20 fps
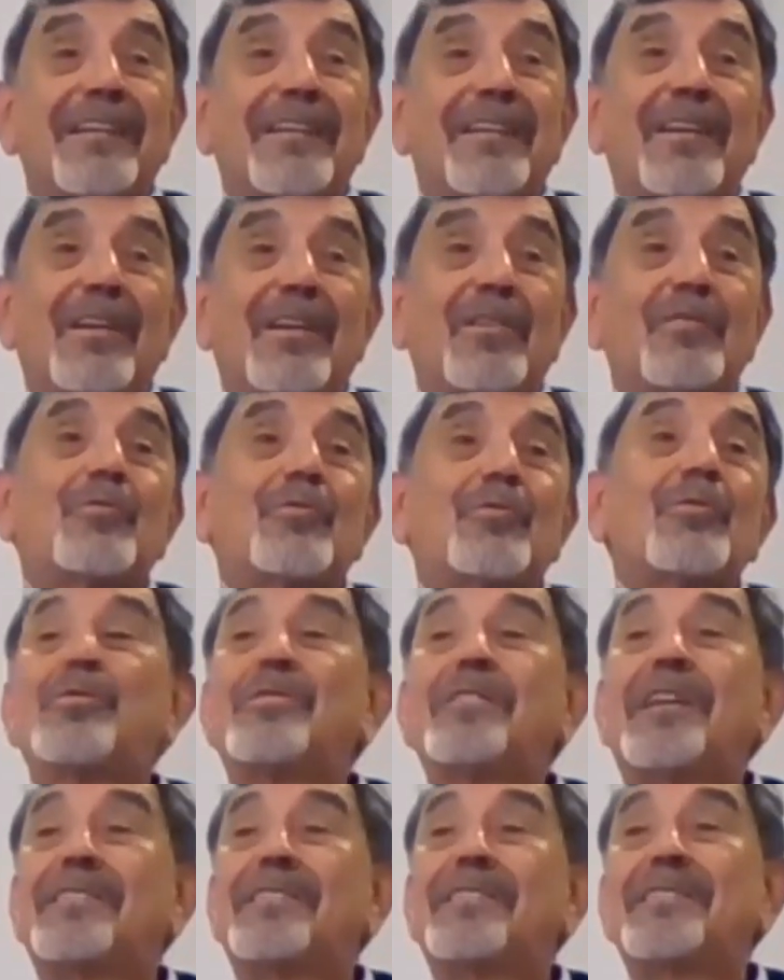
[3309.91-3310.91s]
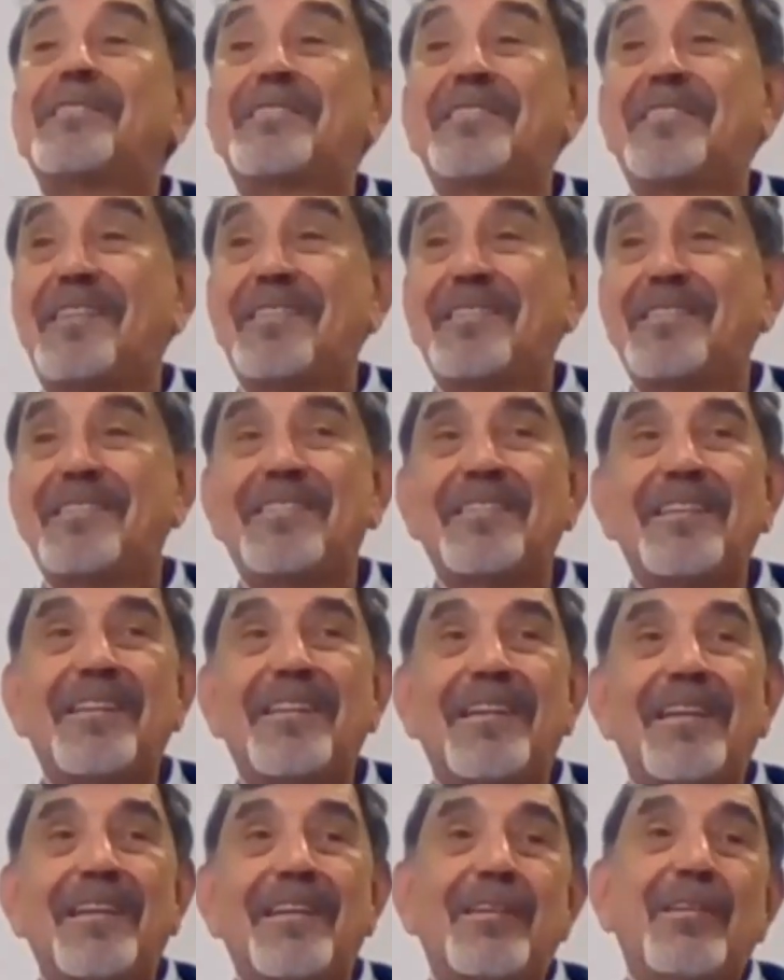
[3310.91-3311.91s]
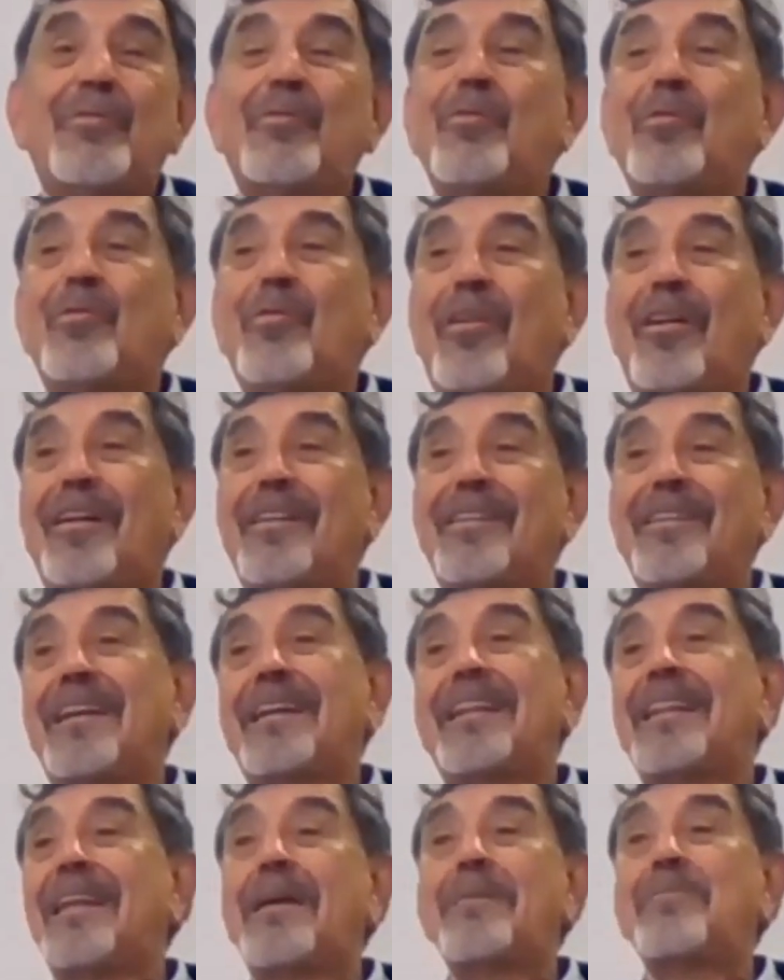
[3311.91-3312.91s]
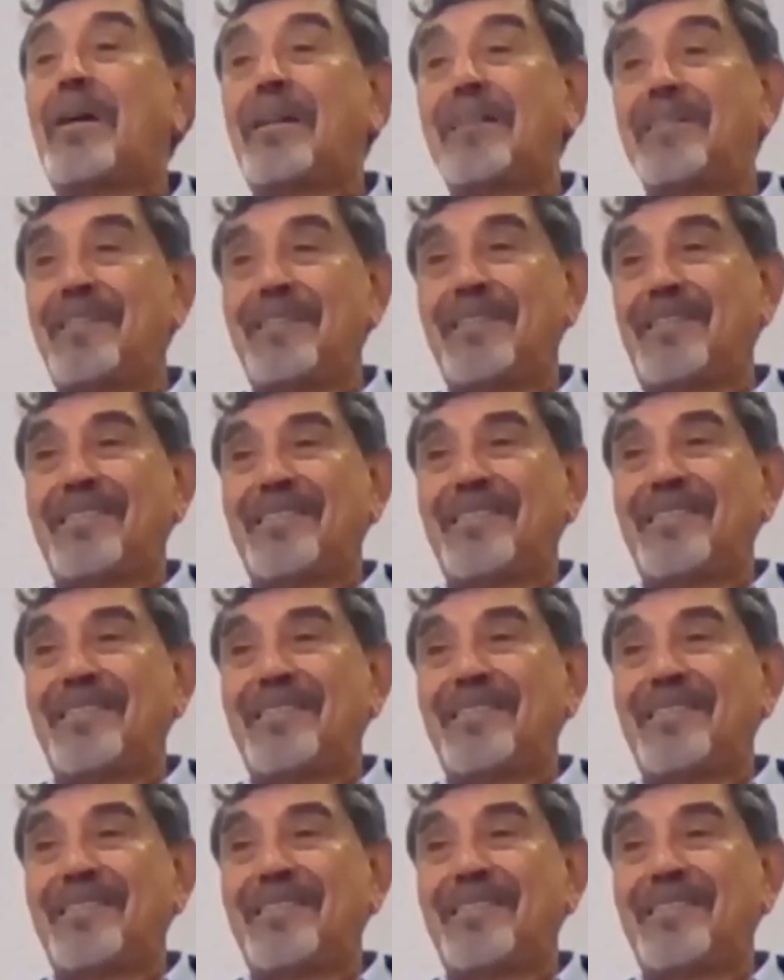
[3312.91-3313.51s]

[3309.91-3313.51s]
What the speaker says: to the United States, if you are a layman,